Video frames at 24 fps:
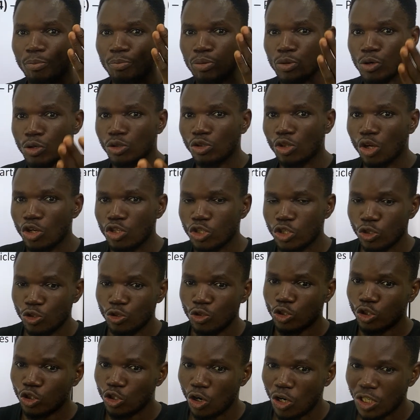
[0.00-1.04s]
protons,
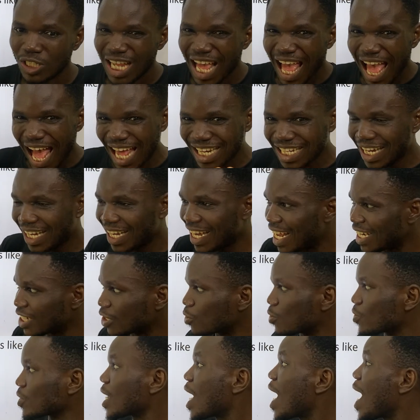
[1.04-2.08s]
neutrons, and
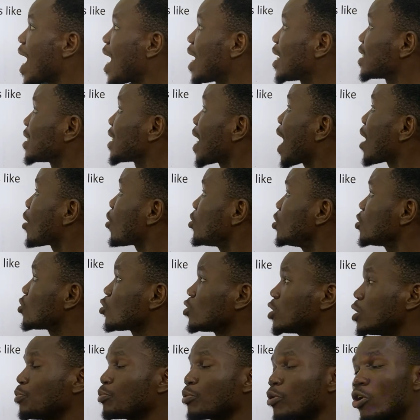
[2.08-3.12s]
electrons. And according to
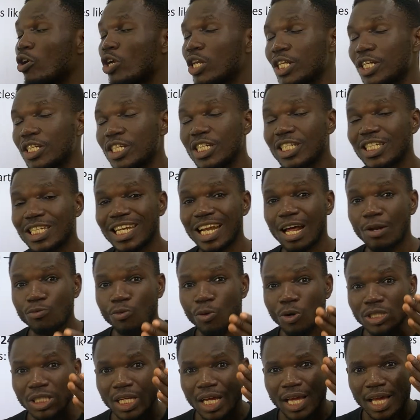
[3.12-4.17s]
de Broglie, he said that
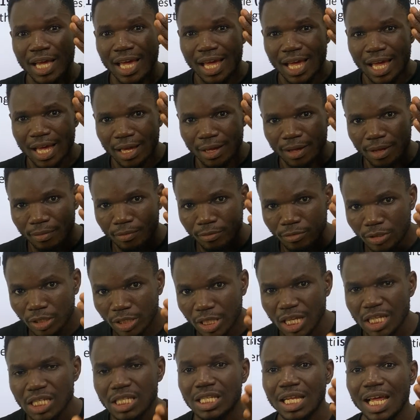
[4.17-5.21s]
what
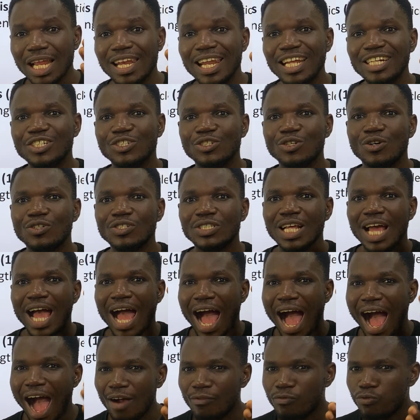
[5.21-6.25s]
these electrons
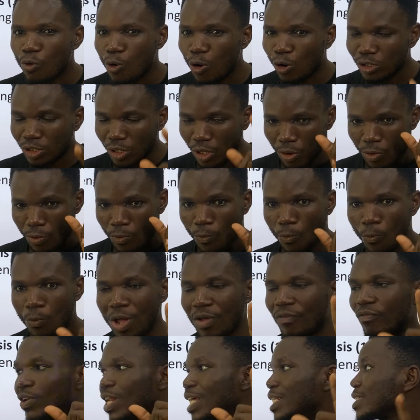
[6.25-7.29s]
have what
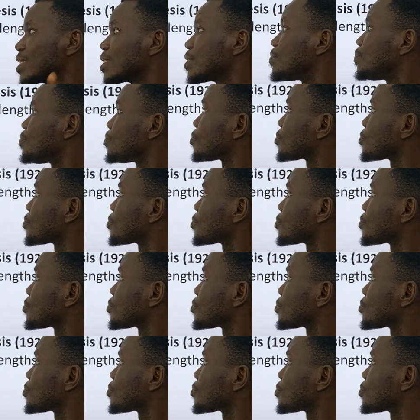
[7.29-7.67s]
wavelengths.